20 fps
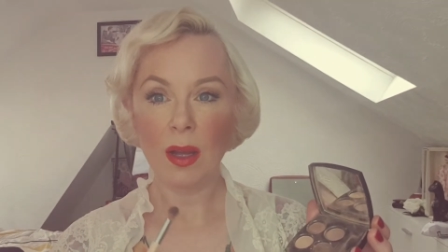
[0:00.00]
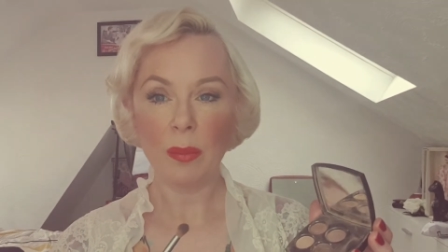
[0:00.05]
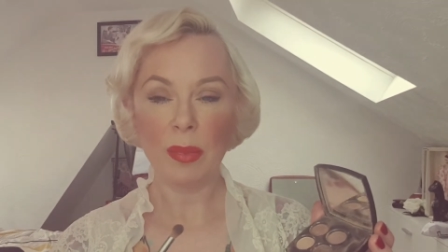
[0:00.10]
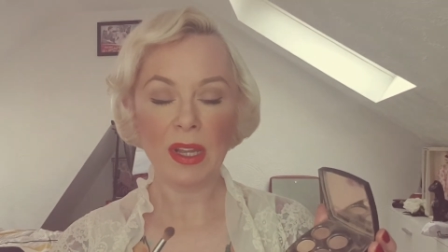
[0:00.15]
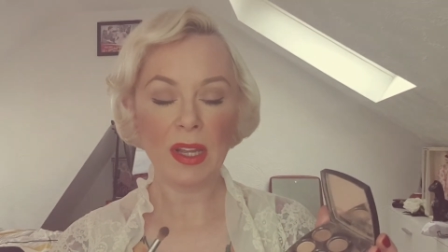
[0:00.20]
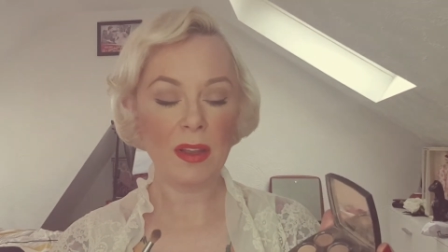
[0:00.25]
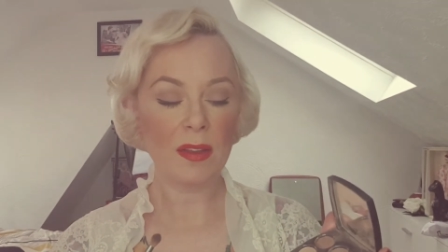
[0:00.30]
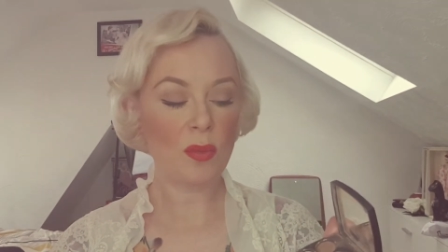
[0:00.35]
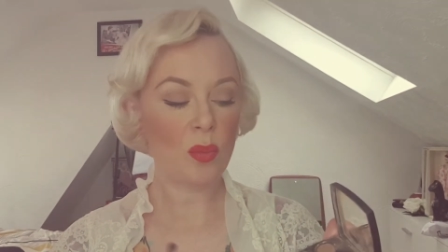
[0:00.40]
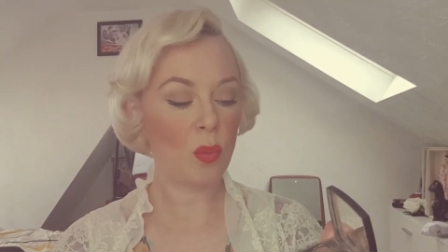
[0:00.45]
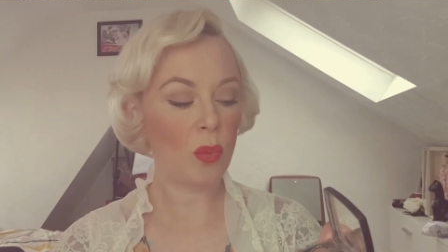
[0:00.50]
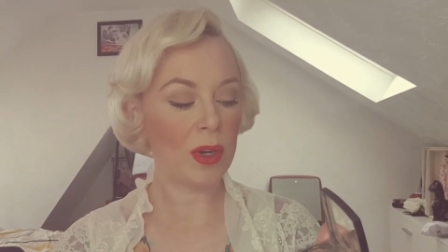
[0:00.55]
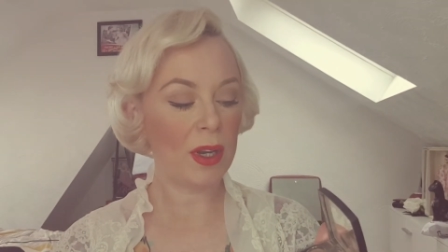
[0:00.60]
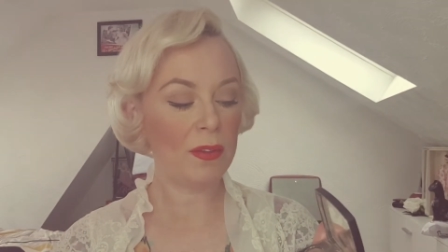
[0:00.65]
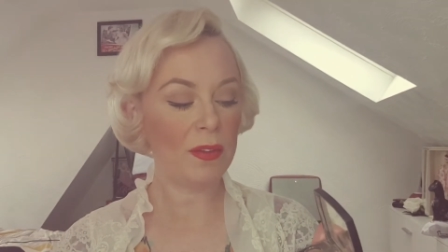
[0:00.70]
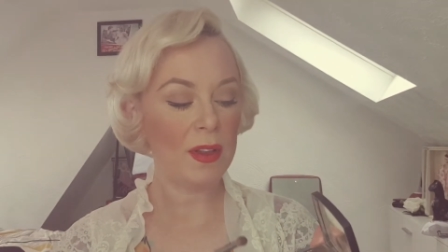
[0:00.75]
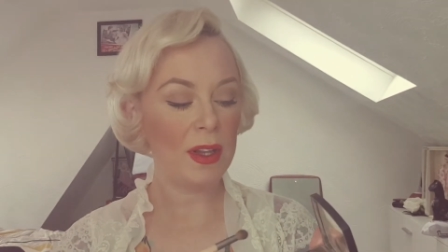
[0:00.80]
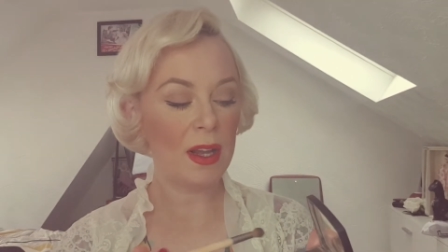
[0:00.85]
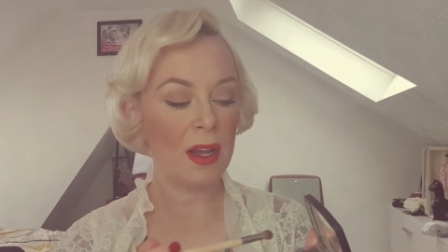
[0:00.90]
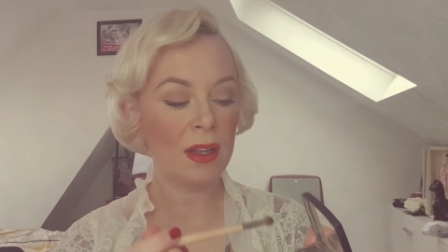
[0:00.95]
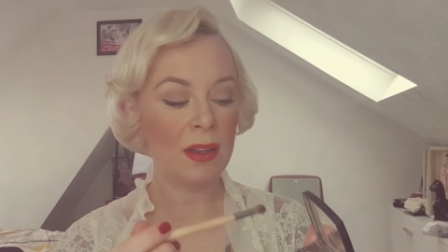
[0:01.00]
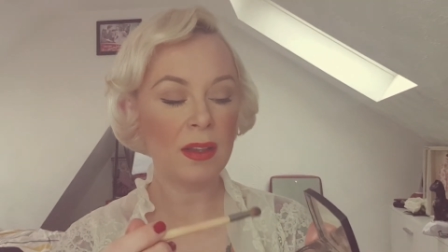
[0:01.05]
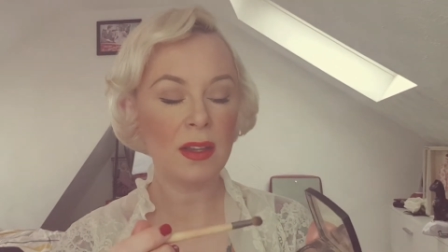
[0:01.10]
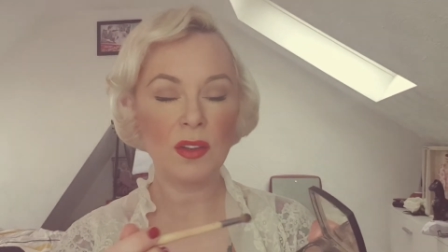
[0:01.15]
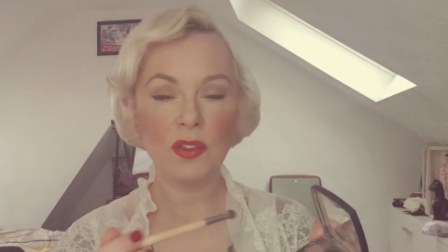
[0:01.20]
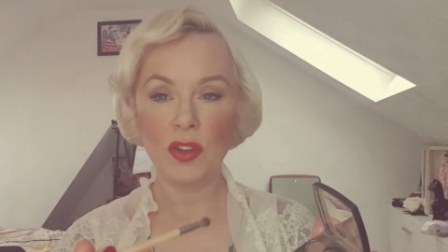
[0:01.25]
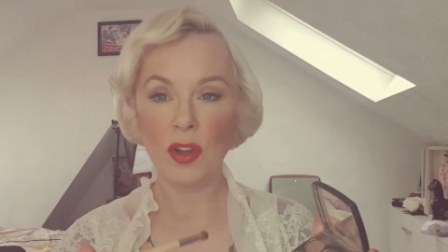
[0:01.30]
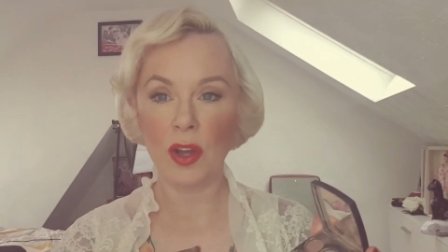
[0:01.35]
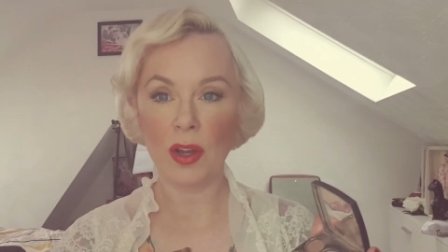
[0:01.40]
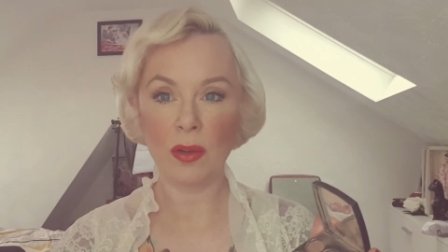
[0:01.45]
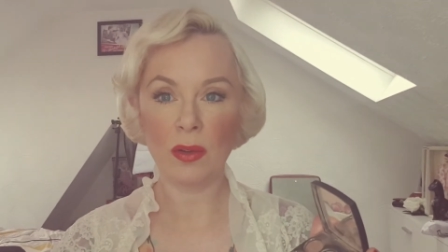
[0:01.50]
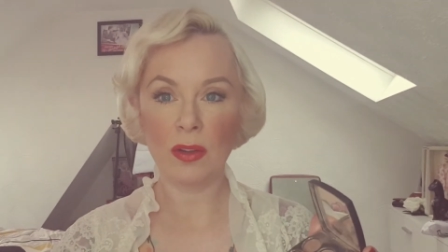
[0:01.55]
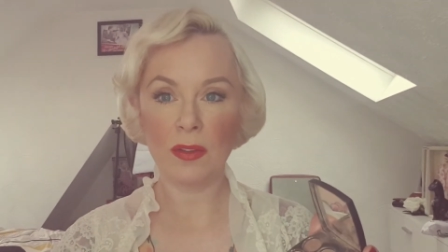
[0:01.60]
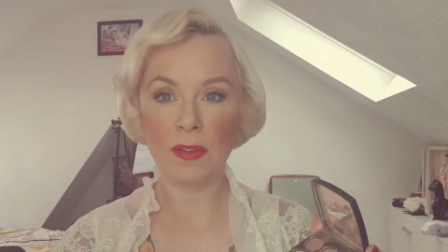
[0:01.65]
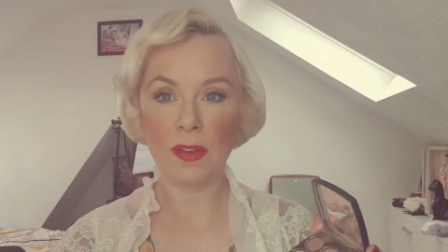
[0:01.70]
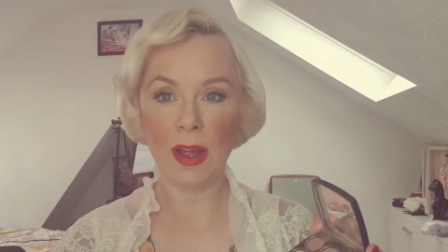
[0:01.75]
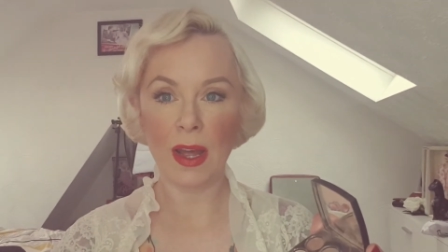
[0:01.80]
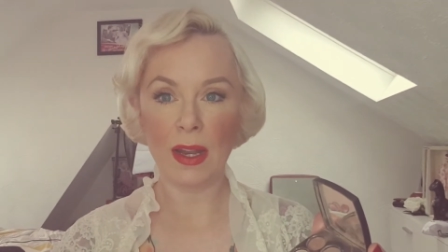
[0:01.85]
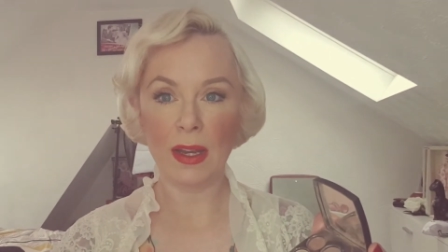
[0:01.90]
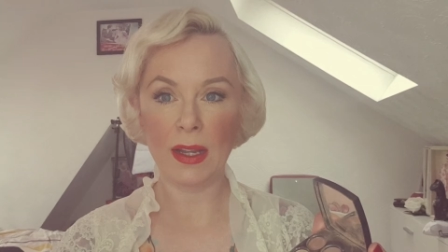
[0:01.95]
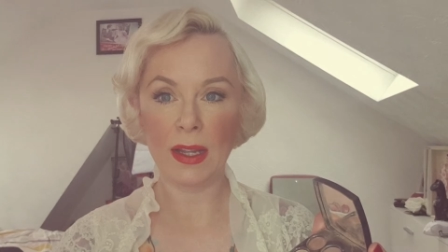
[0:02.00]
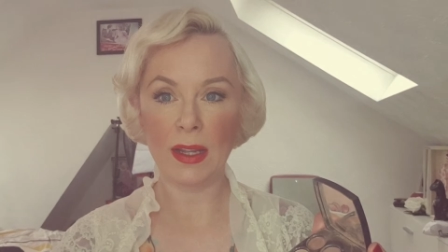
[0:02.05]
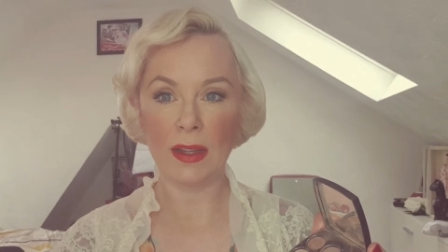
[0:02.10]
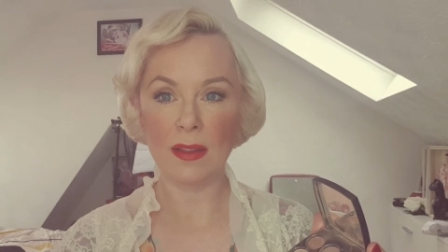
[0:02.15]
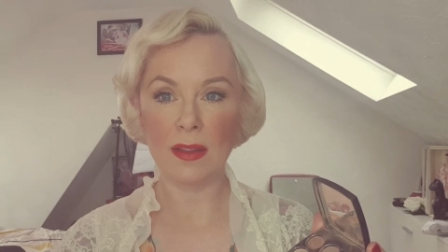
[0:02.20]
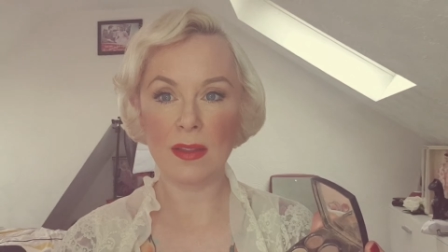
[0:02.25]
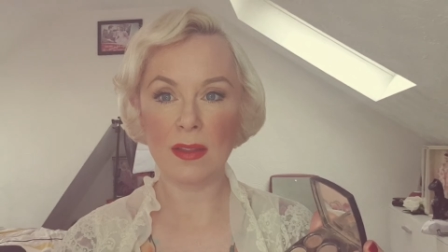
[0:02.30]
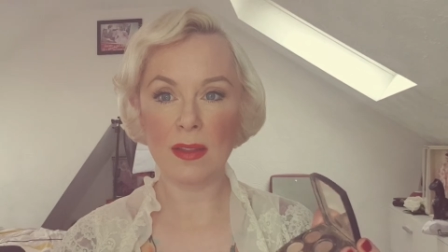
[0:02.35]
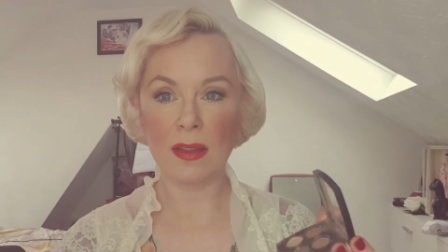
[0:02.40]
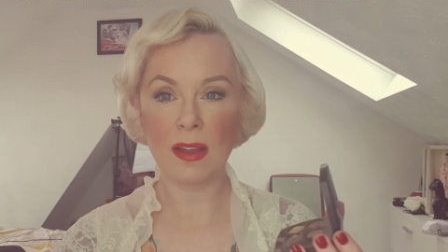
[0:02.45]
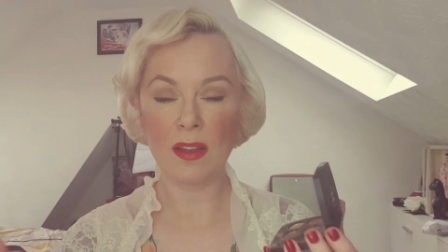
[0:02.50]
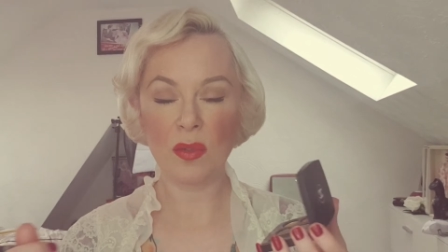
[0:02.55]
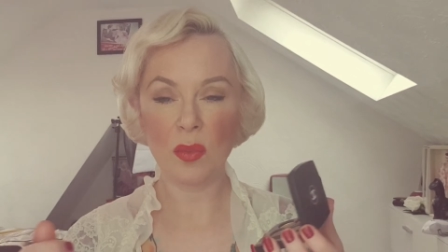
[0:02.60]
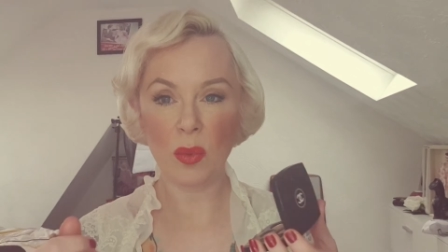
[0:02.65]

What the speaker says: because whatever the undertone of that is